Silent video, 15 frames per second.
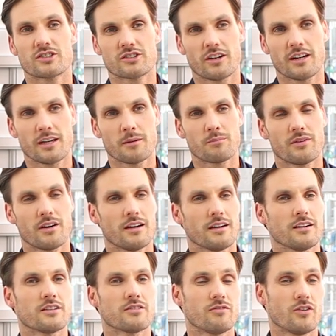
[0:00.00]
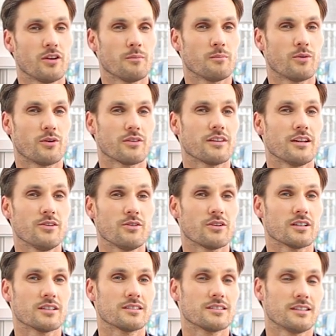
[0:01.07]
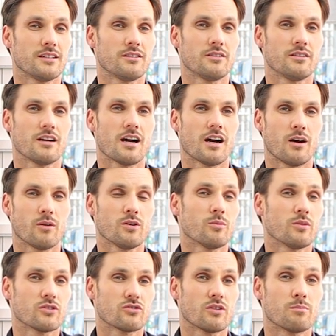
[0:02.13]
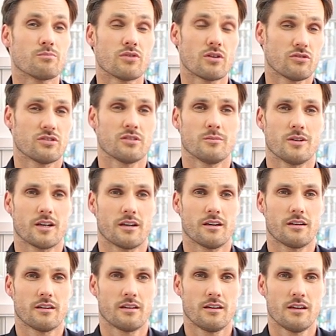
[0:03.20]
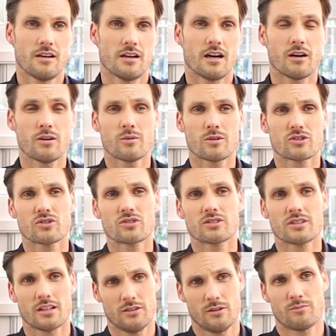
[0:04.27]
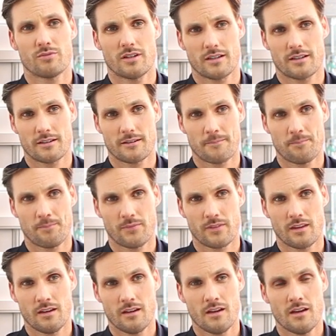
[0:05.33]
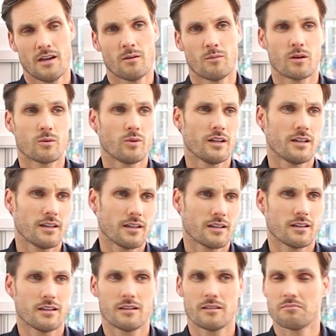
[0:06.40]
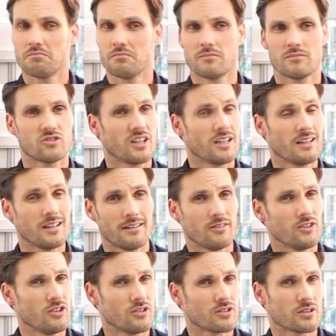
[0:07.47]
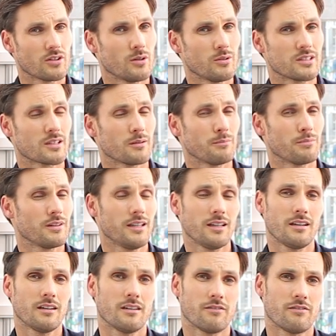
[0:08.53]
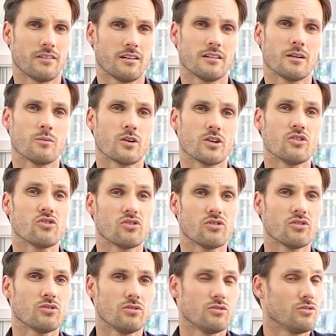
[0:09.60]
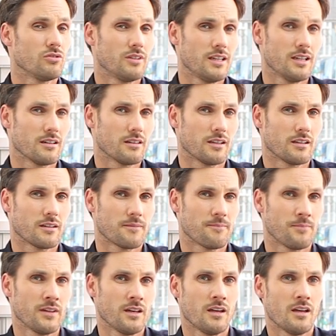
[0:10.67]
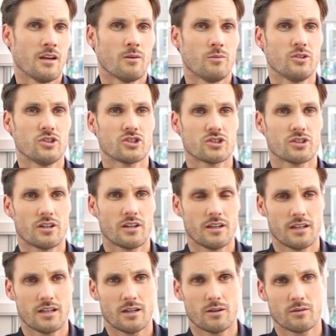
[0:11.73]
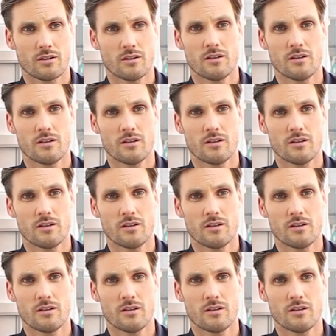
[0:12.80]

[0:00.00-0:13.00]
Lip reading: starting a brand, it's very important that you consider how you want to approach the market, how you want to sell your product. What we did 10, 11 years ago is completely different than what you should do today, I think. We started out